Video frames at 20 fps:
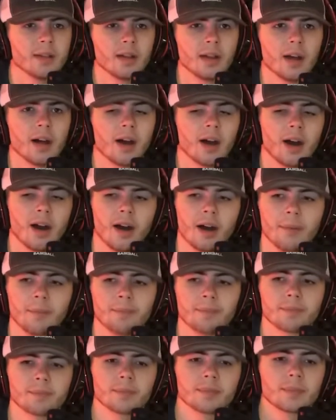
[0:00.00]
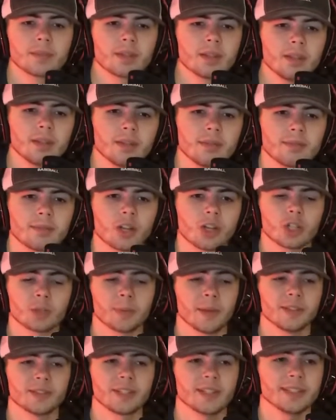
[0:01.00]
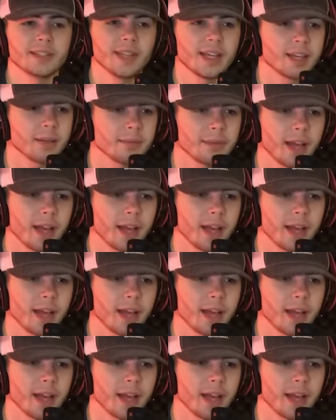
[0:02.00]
Curtis Blaydes is going to take him